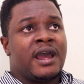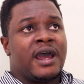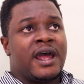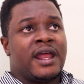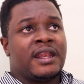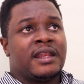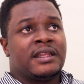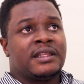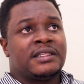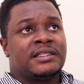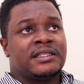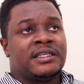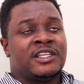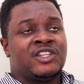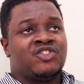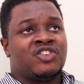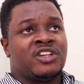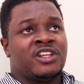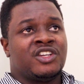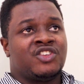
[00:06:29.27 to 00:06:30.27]
And
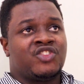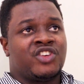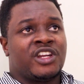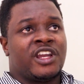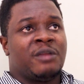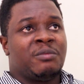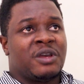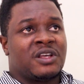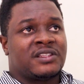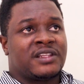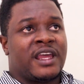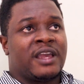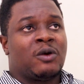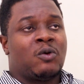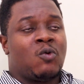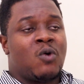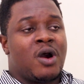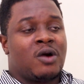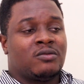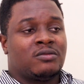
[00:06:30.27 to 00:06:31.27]
it really triggered me. I was
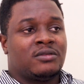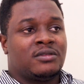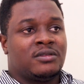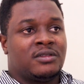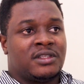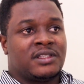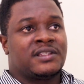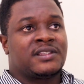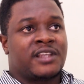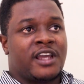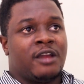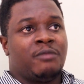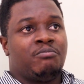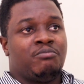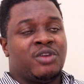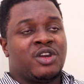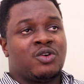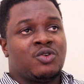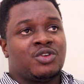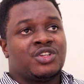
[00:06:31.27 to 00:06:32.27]
like, wow, this
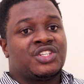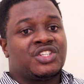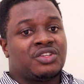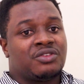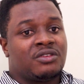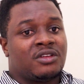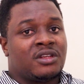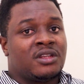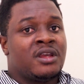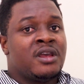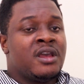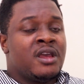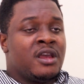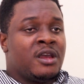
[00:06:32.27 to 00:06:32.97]
can be continued.